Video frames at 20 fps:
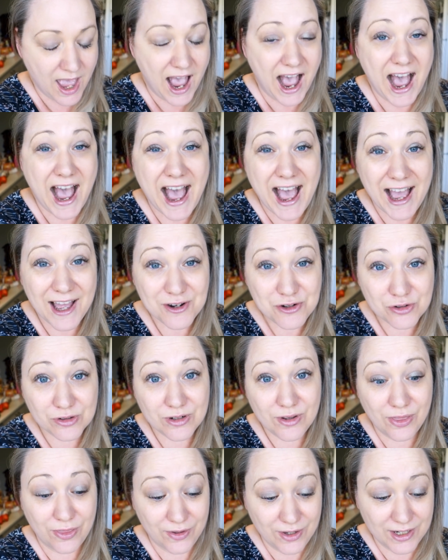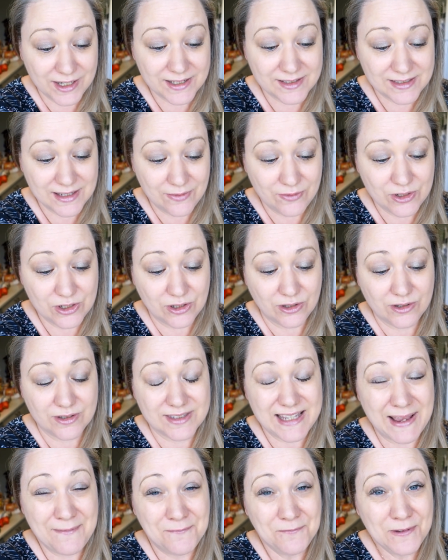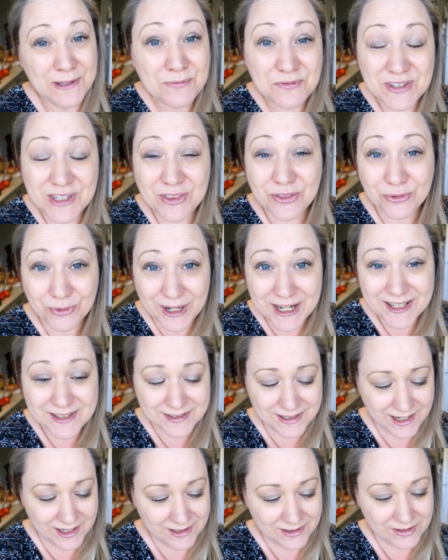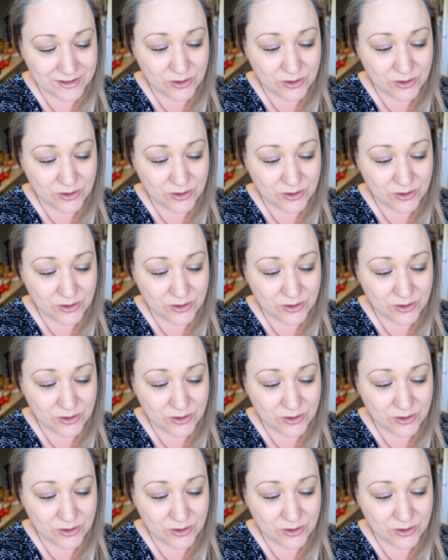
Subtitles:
$137.53.